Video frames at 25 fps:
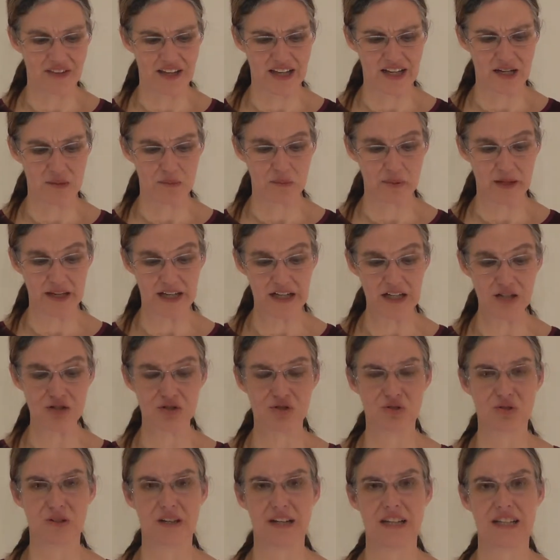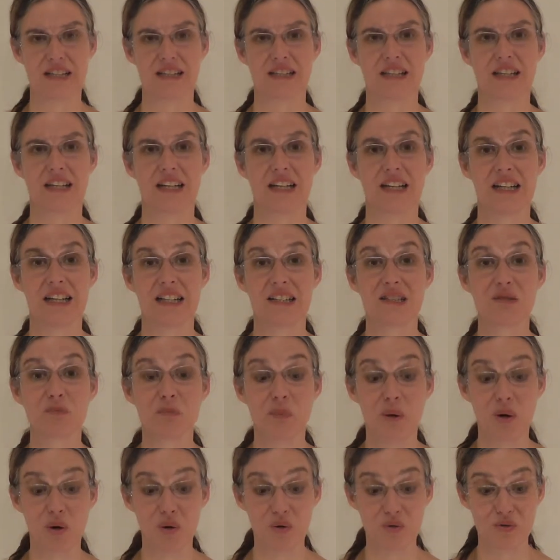that it penetrates, that it
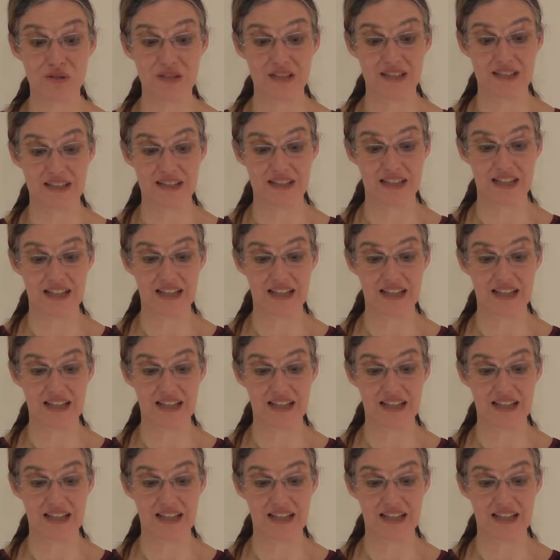exposes,